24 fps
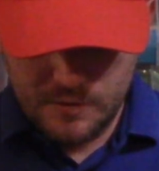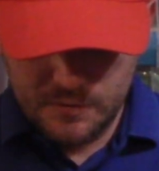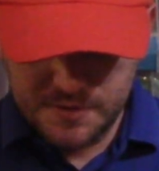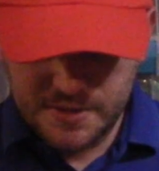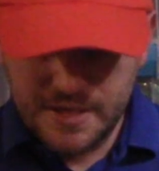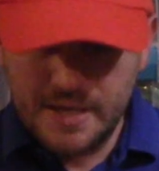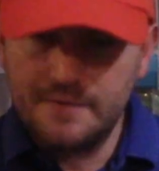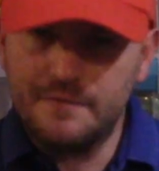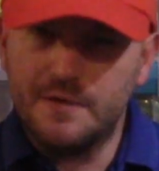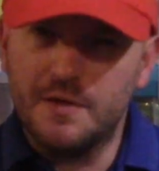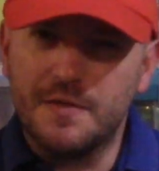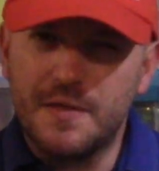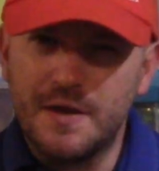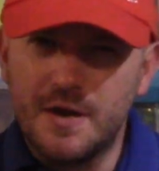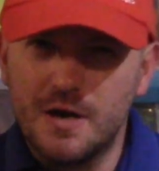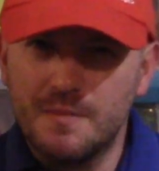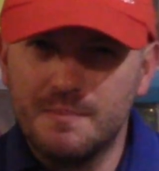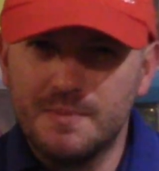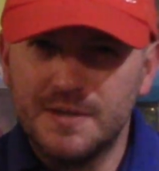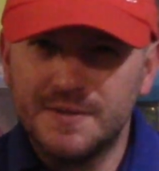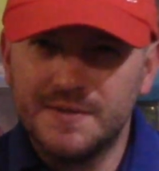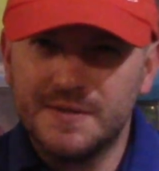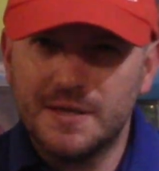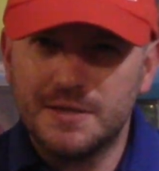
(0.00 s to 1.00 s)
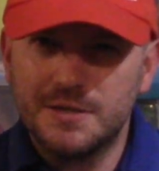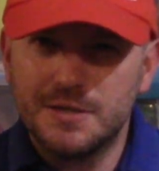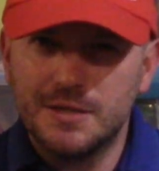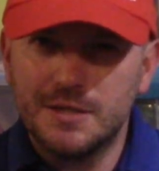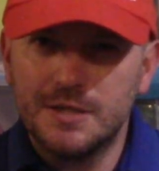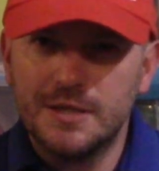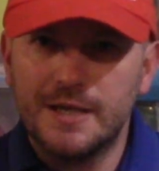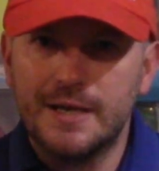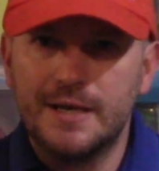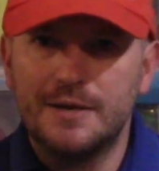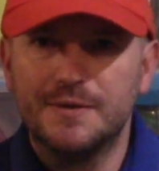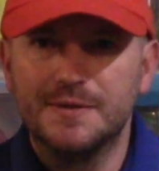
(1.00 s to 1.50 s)
was kind of a therapy
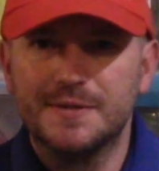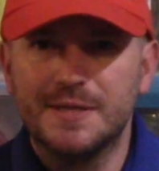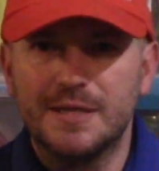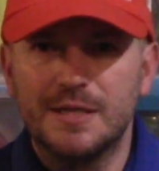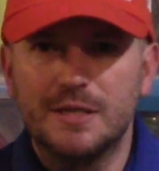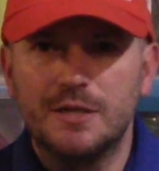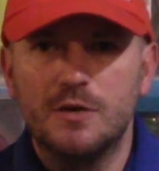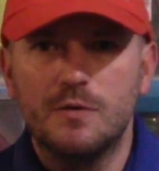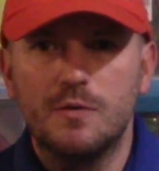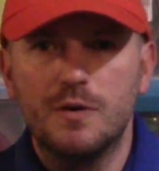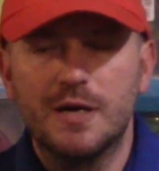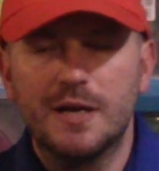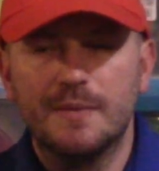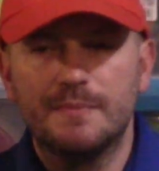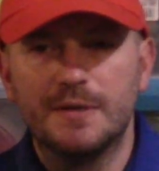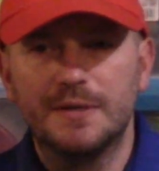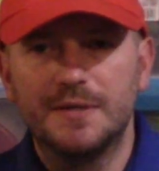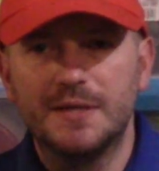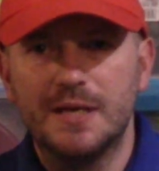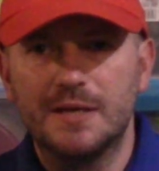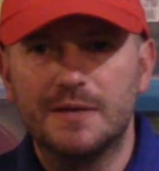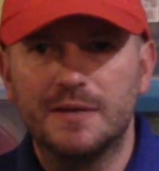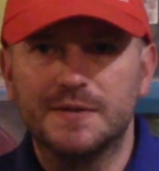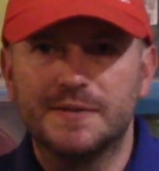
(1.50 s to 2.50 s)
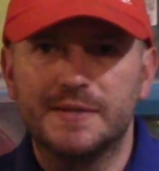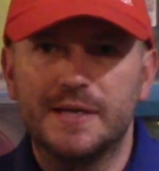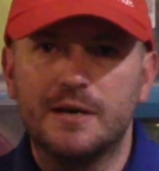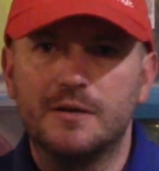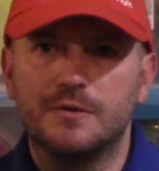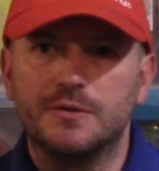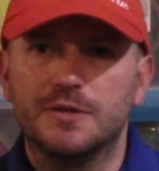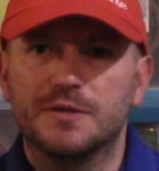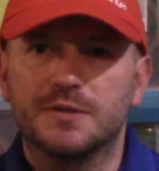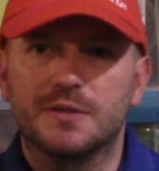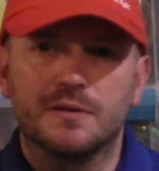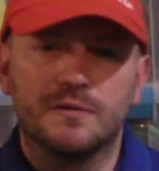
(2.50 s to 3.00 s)
session, and I was like, you know what, I'm going to take this
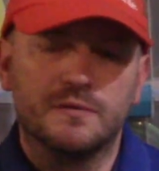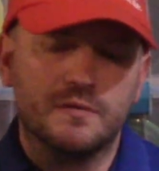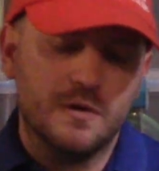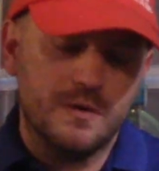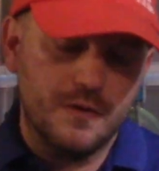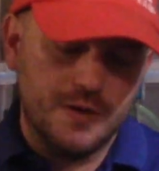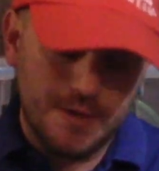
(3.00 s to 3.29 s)
out just to throw